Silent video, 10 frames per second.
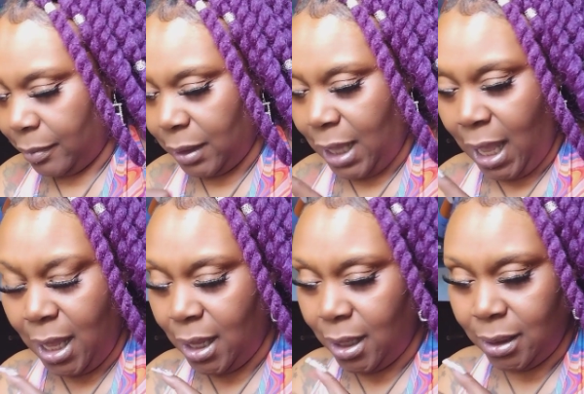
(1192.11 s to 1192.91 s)

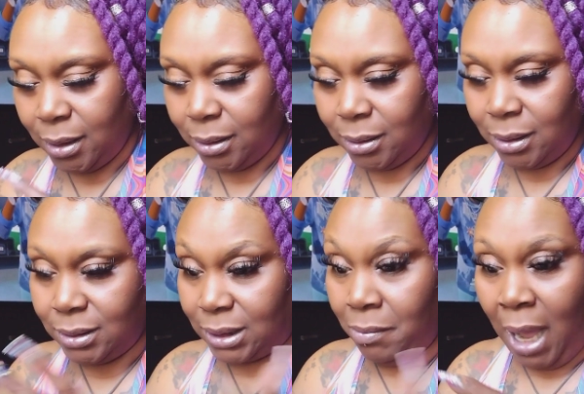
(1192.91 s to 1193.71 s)
Yeah.
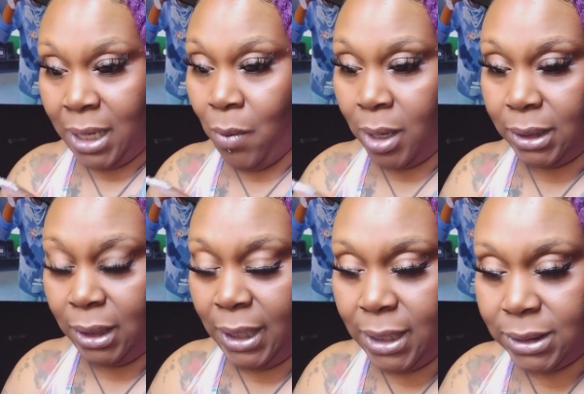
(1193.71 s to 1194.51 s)
Somebody wanted to
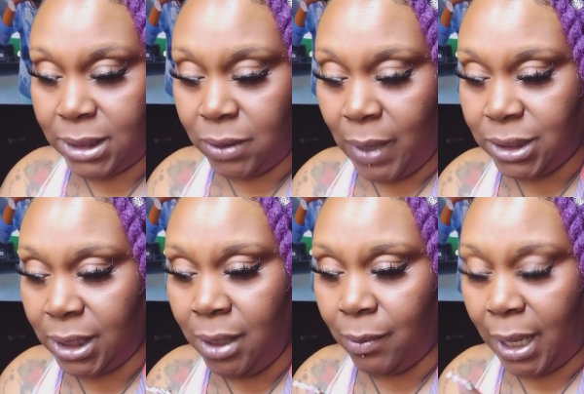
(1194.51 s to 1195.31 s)
leave the situation
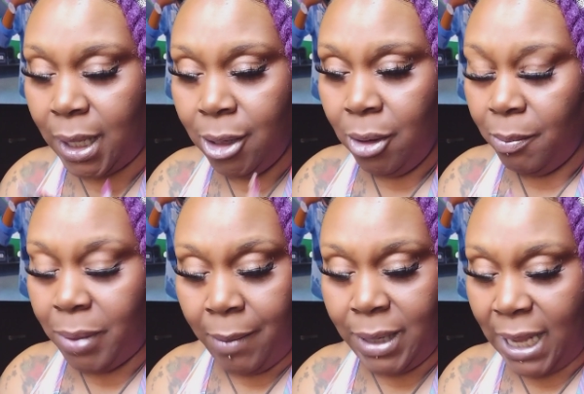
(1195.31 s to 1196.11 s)
anyway.
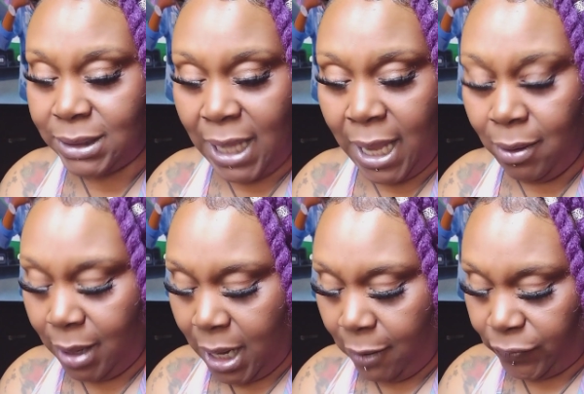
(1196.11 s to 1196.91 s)
Baby, they stayed
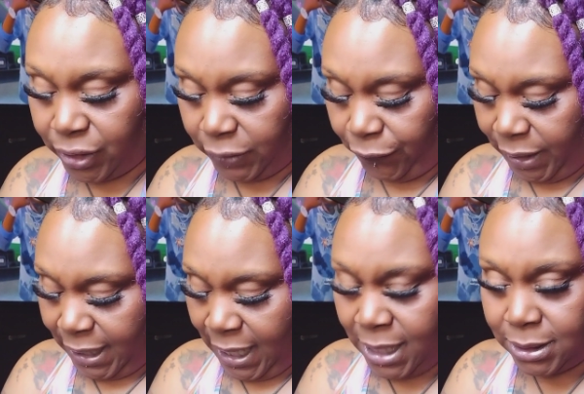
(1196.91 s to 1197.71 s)
around just for the
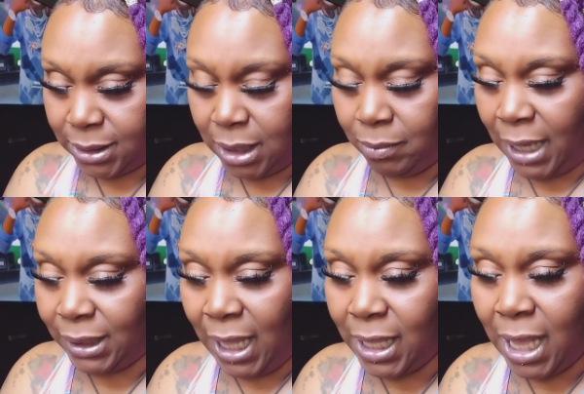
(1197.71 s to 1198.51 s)
kids or something
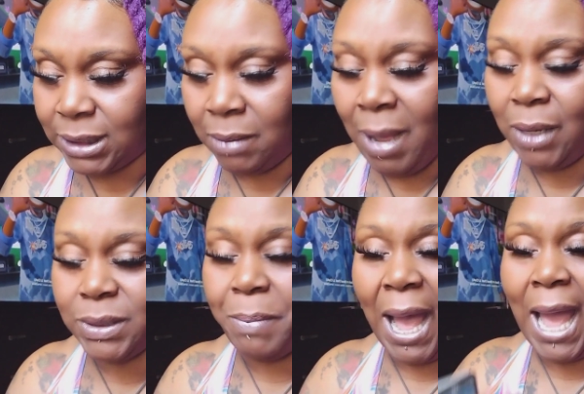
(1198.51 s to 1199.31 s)
like that. Yeah, somebody
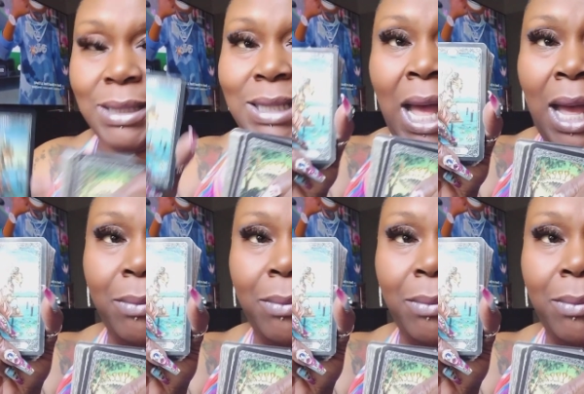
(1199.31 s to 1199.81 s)
was buying time